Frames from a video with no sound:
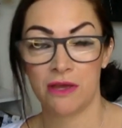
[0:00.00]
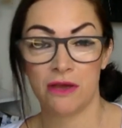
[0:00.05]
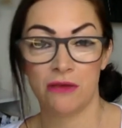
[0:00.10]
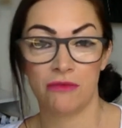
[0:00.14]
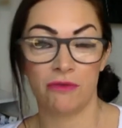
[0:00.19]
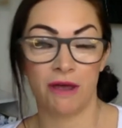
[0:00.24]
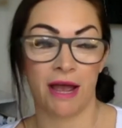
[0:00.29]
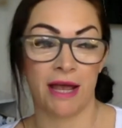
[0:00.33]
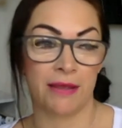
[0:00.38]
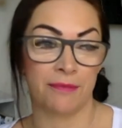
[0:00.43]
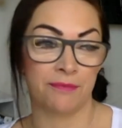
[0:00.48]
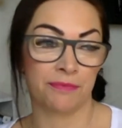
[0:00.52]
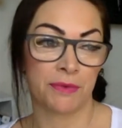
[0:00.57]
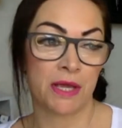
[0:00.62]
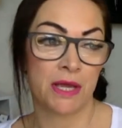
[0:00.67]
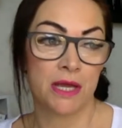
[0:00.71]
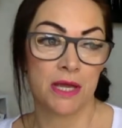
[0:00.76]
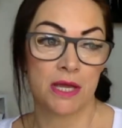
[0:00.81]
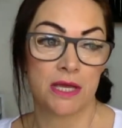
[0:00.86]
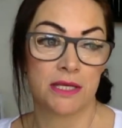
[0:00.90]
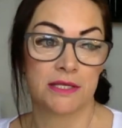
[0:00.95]
Right.
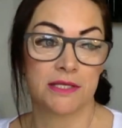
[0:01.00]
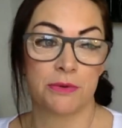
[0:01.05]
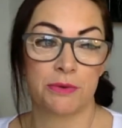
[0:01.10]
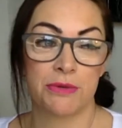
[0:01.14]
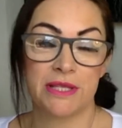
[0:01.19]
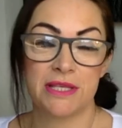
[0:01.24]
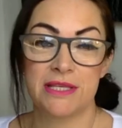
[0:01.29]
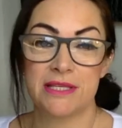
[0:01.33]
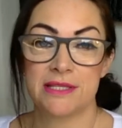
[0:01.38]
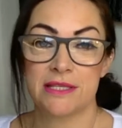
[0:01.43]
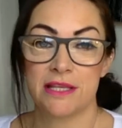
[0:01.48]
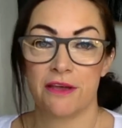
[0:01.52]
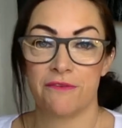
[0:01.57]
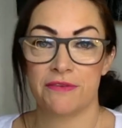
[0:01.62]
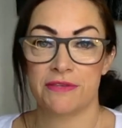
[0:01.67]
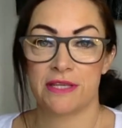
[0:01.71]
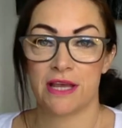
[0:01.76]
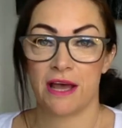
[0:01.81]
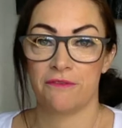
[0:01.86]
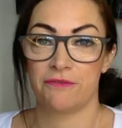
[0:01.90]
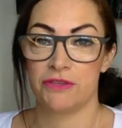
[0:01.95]
So in these surveys
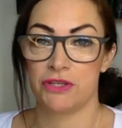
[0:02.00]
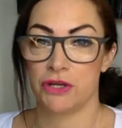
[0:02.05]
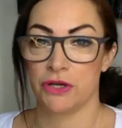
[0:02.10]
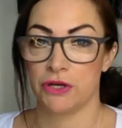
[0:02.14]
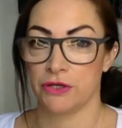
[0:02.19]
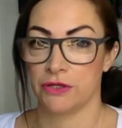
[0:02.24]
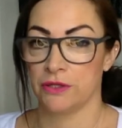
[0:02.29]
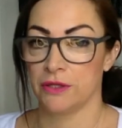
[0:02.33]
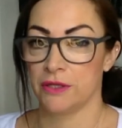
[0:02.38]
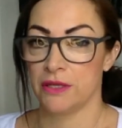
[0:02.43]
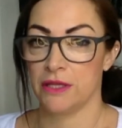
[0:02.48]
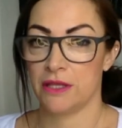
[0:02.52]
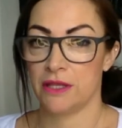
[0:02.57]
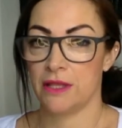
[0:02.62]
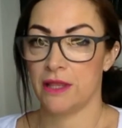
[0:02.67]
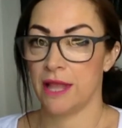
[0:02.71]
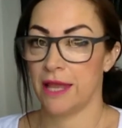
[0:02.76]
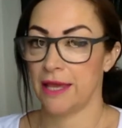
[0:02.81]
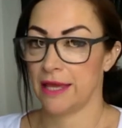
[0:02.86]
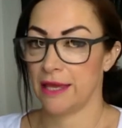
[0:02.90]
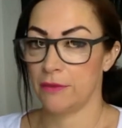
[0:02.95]
that I've done,
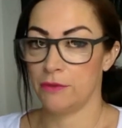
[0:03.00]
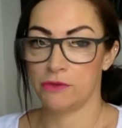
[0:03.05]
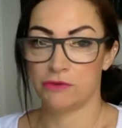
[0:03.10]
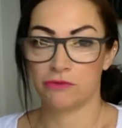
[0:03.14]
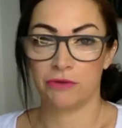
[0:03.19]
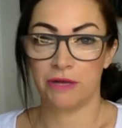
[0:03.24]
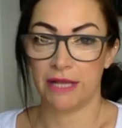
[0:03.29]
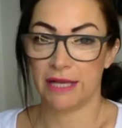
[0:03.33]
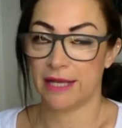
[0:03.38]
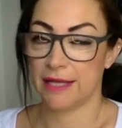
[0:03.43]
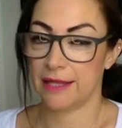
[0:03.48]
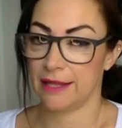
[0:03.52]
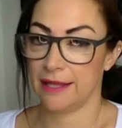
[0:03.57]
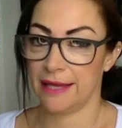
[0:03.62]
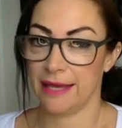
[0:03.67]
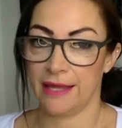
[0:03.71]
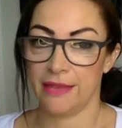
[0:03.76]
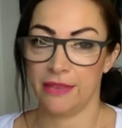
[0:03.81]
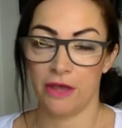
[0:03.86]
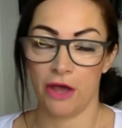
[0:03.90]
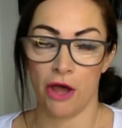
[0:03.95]
like, it was really
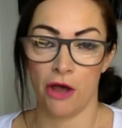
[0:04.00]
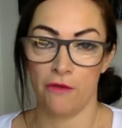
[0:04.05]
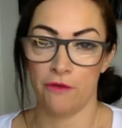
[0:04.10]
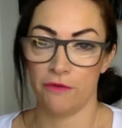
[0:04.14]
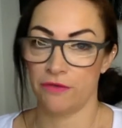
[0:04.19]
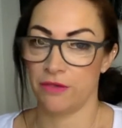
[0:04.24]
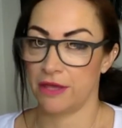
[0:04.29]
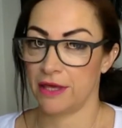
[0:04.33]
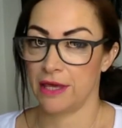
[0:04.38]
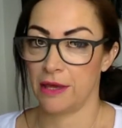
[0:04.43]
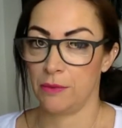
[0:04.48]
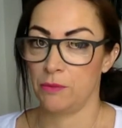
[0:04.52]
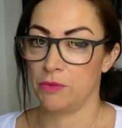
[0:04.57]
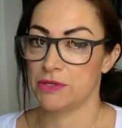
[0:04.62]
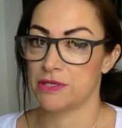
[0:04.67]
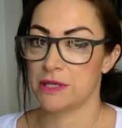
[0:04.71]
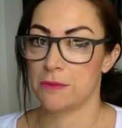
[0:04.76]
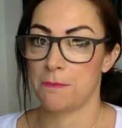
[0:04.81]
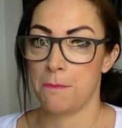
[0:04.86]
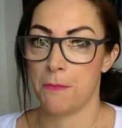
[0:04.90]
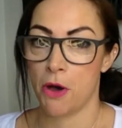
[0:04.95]
clear that overthinking was
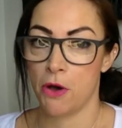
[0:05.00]
the